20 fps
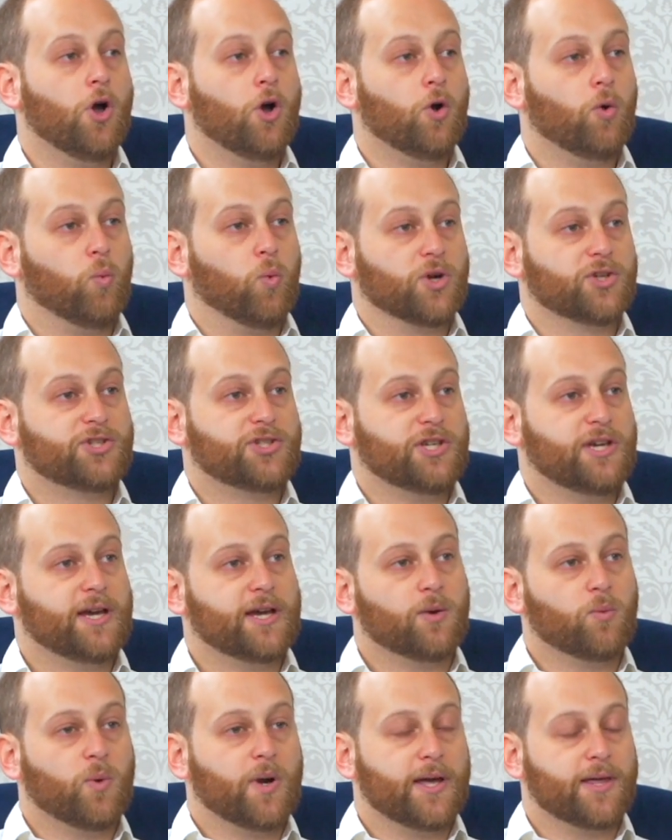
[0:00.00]
We're
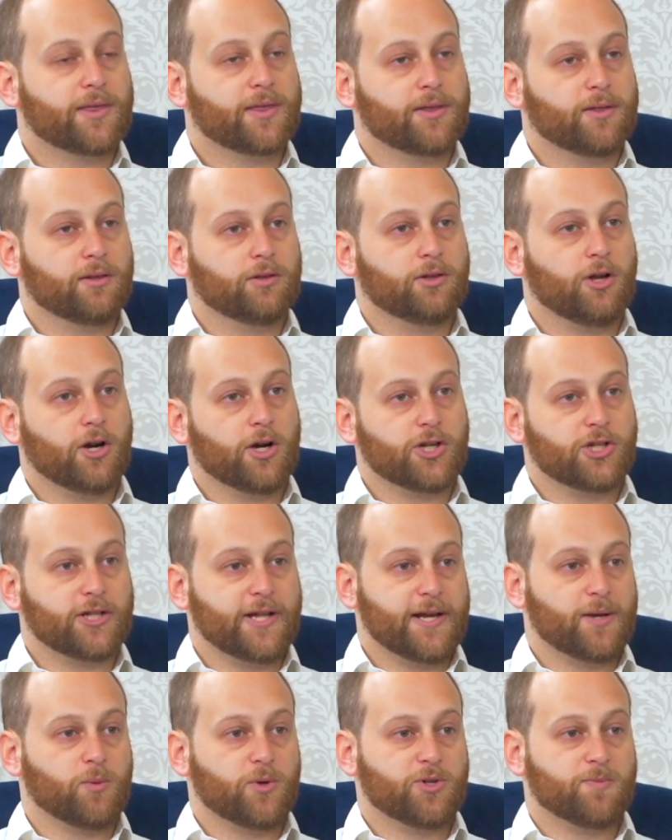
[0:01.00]
seeing with large
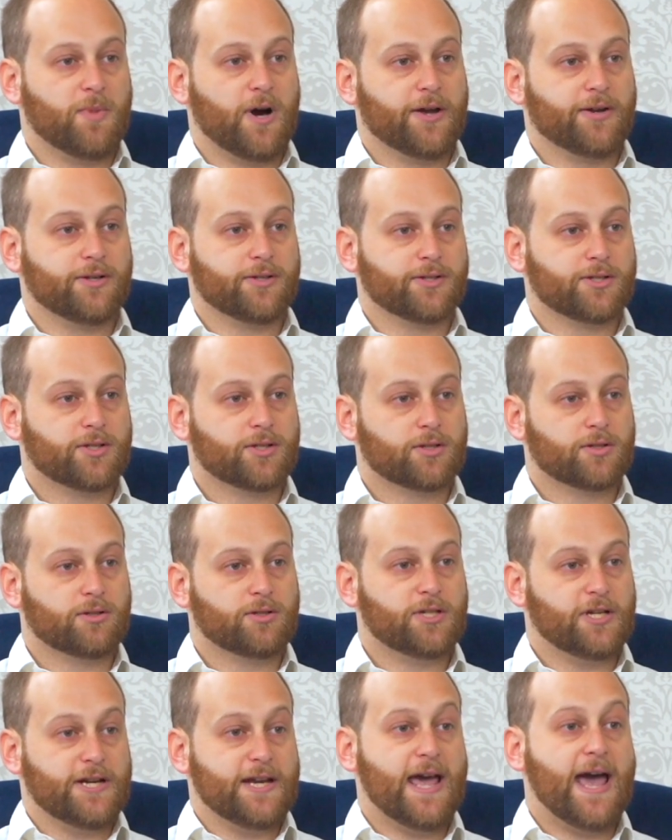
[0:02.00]
language models
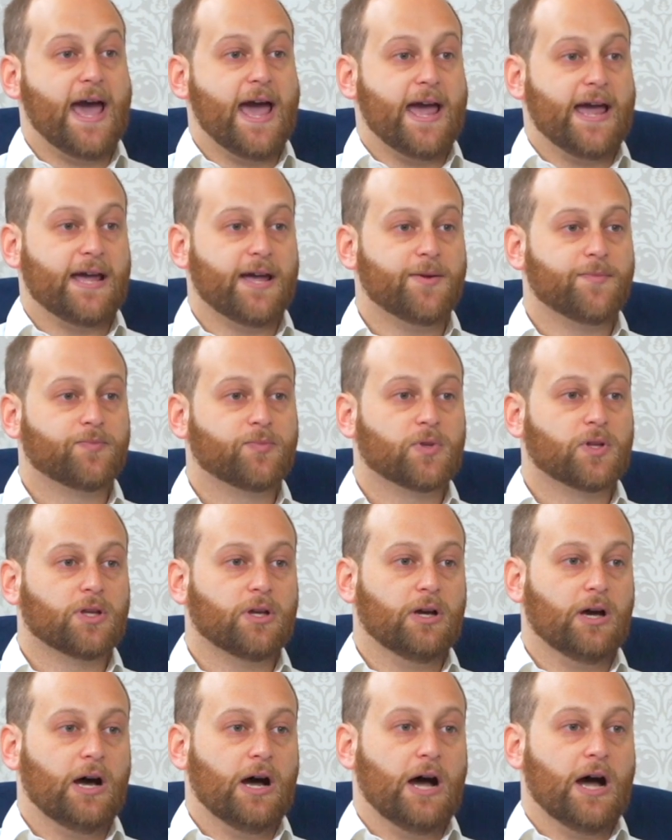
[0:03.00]
today
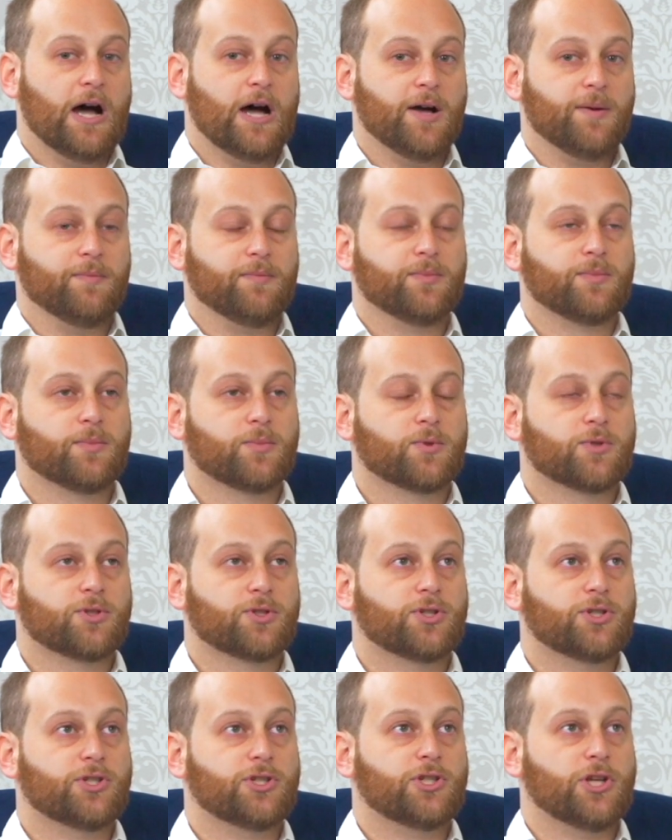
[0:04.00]

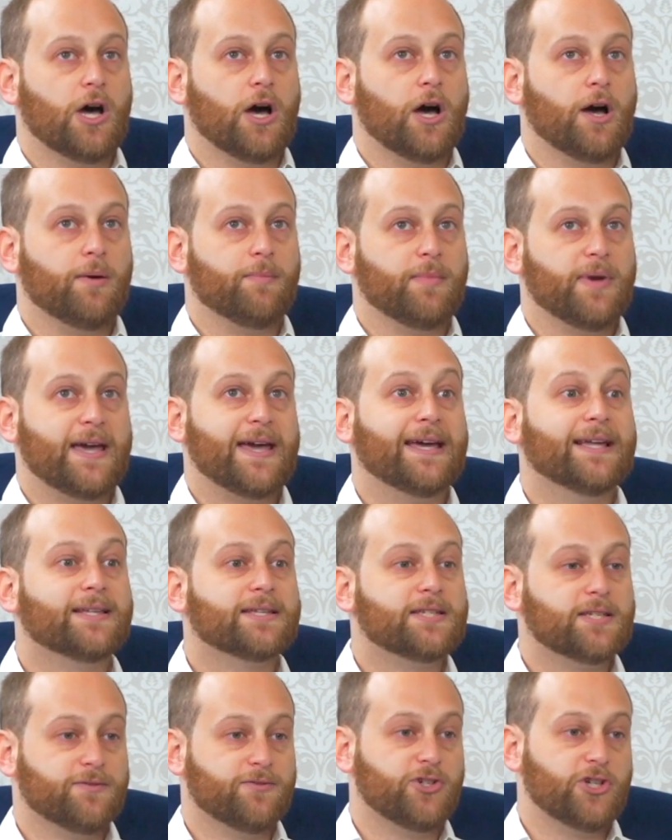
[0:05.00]
some
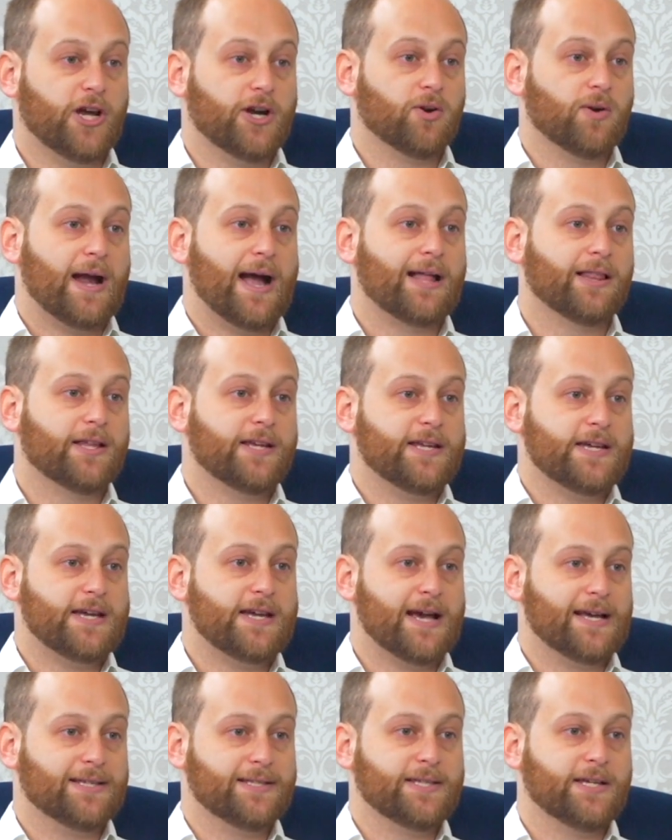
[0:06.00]
hints of generality
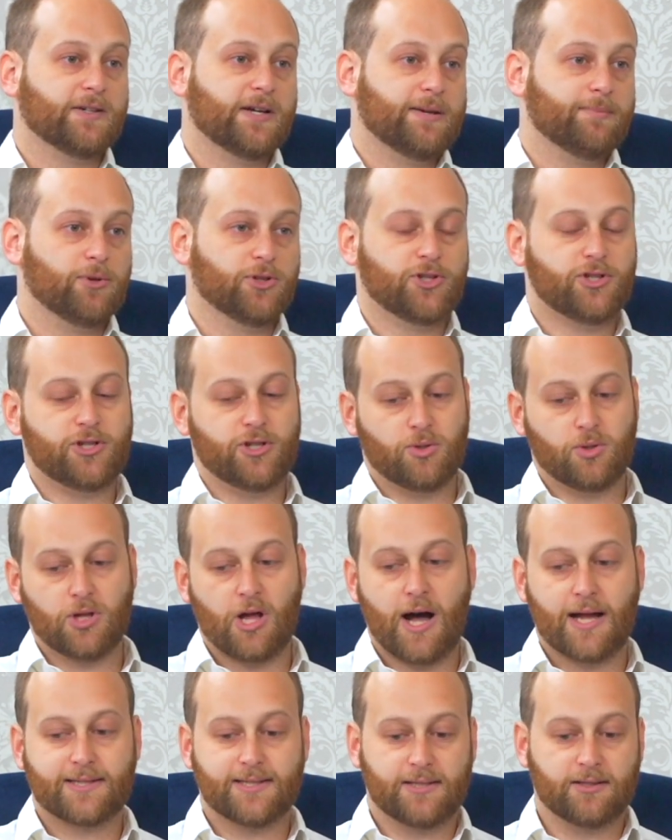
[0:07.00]
as they're able to do
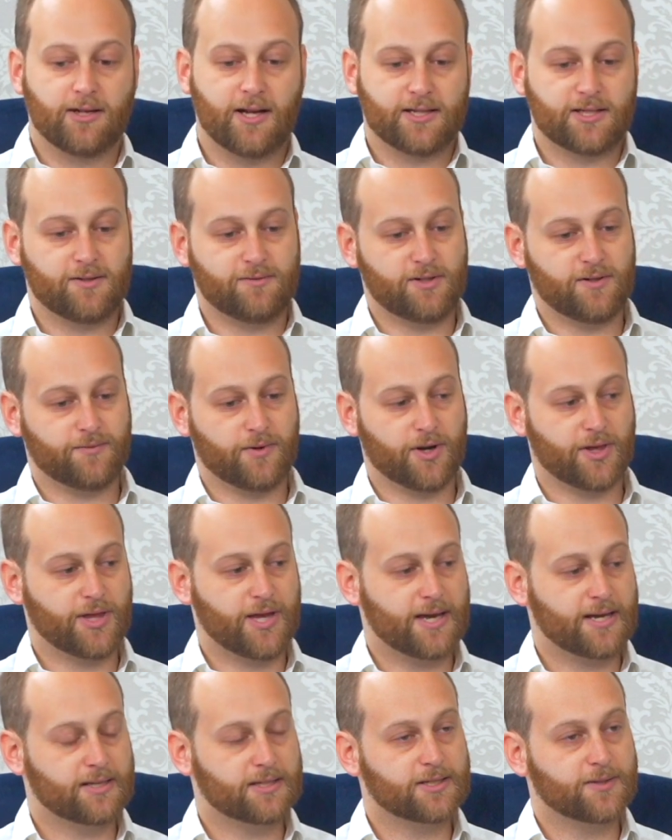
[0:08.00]
lots and lots of different
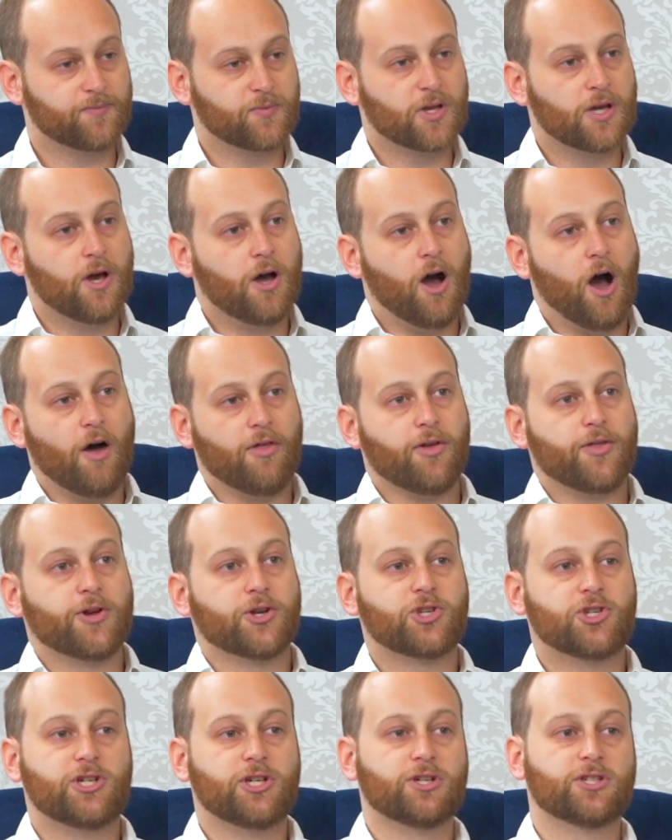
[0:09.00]
things, although
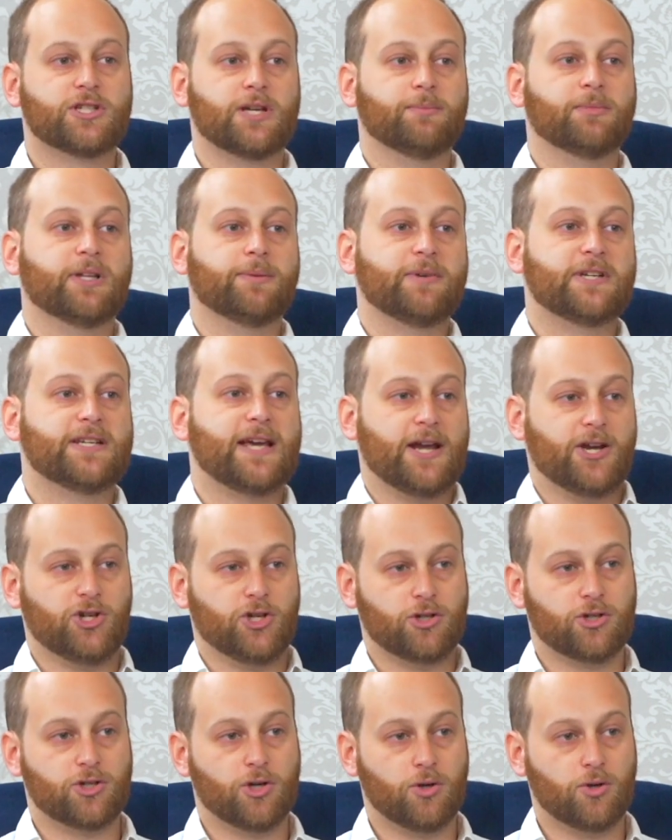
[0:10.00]
there's still some
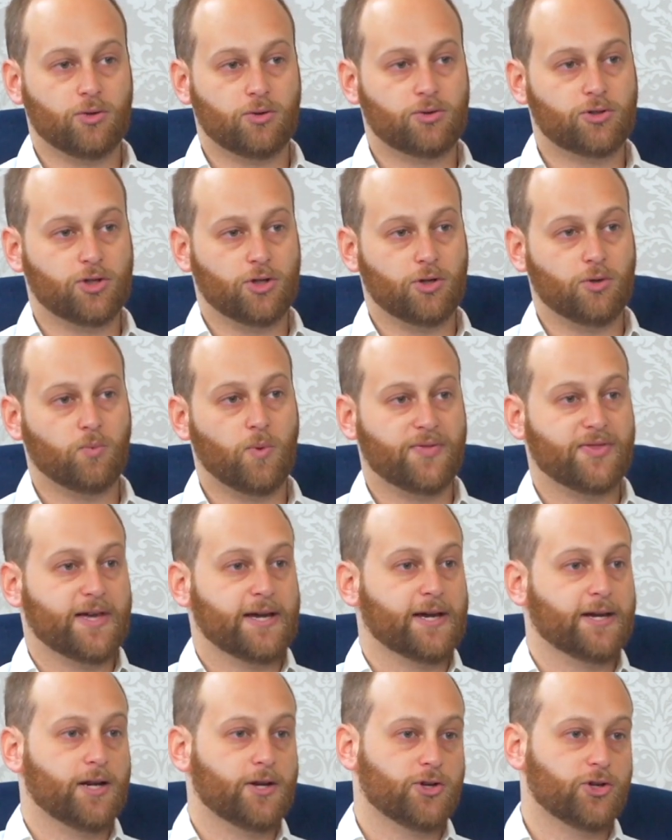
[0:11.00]
limitation to what they
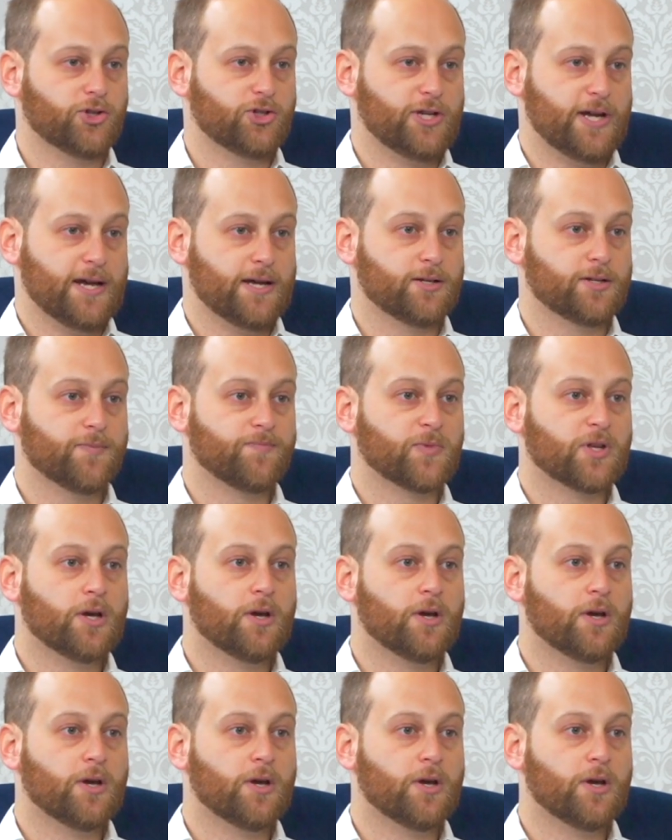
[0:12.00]
can understand.